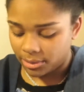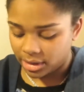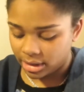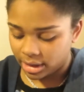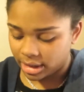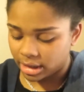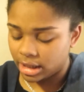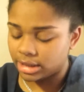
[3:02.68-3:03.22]
I
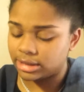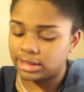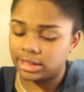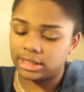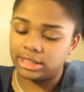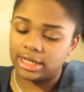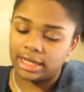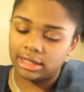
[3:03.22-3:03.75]
mean like cause the
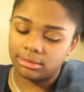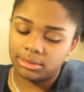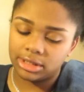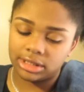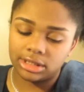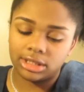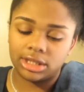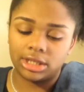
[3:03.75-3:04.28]
denim
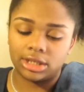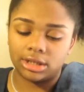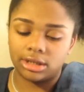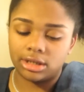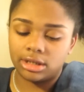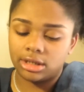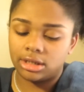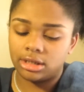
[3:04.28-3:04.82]
is
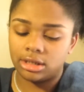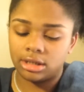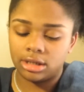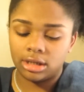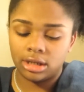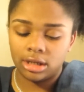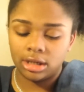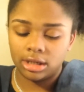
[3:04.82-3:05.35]
thicker.
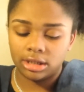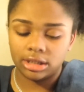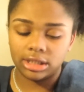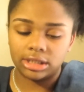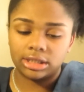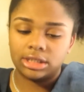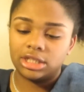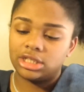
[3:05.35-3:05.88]
The
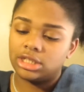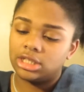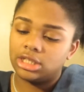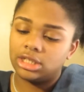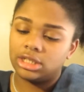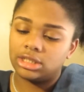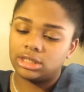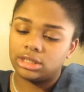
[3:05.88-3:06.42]

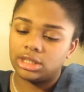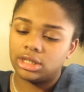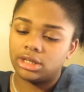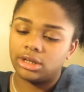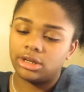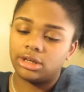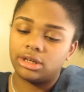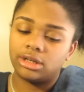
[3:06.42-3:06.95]
stitching is
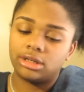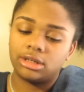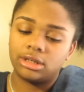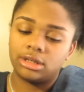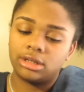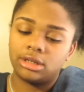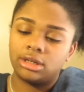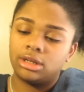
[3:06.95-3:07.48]
thicker.
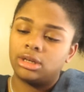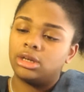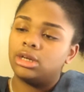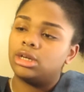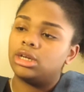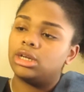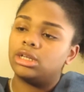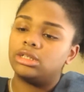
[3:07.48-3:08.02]

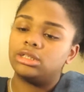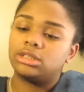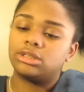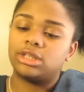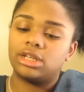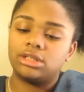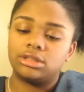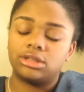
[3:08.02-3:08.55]
It just
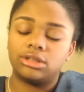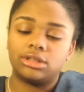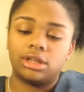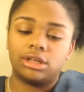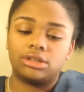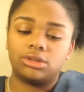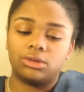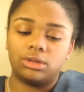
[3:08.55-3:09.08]
they just look
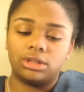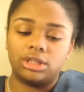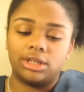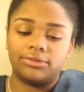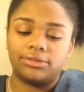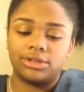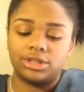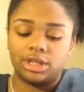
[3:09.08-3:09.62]
like totally
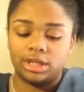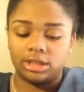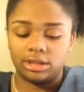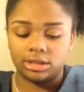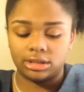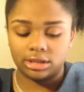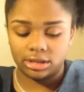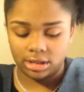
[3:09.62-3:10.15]
different
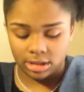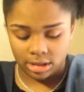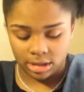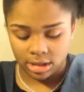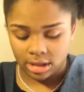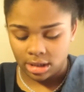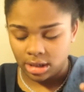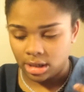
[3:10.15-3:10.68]
jeans.
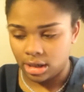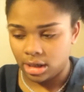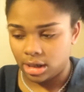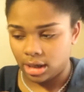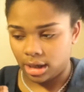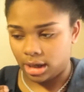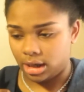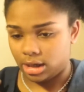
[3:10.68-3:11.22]

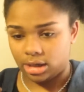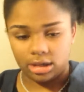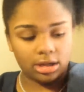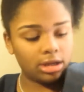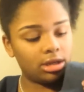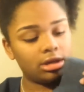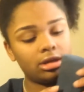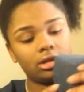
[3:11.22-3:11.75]
And
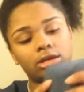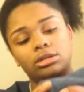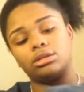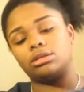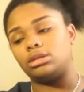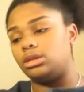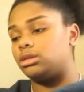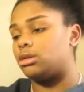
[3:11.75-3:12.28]

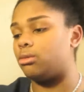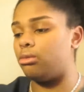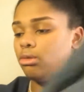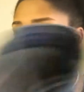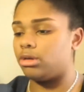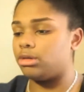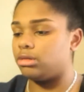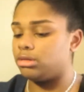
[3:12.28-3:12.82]
these are
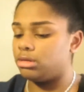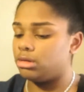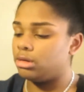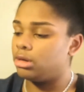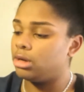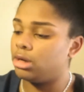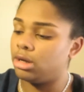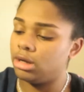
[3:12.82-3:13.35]
worn
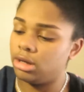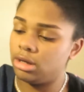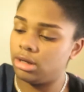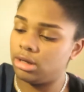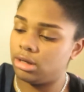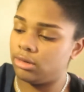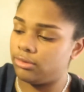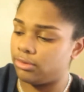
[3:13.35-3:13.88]

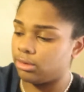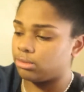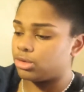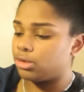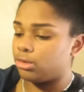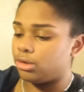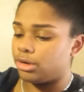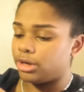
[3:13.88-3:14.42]
from
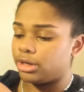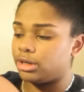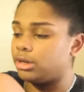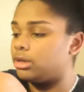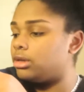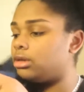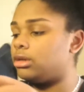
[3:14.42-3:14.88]
Torrid.